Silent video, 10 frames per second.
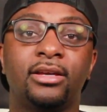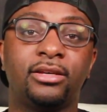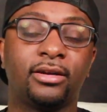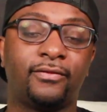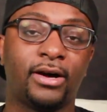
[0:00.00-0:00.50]

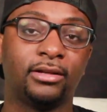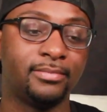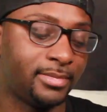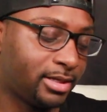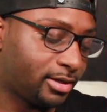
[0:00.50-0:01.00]
You can follow
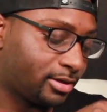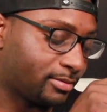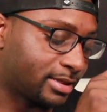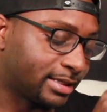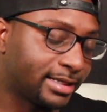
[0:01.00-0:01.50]
me.
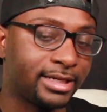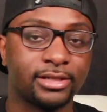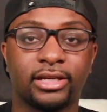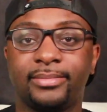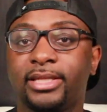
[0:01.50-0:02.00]
The link
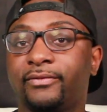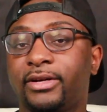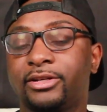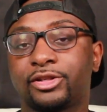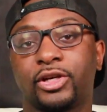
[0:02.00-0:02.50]
is gonna be in the
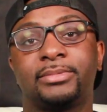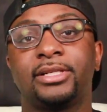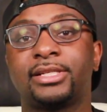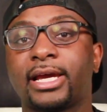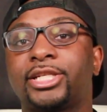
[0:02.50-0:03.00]
video
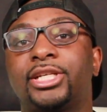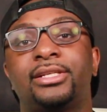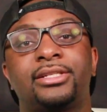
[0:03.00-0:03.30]
description section.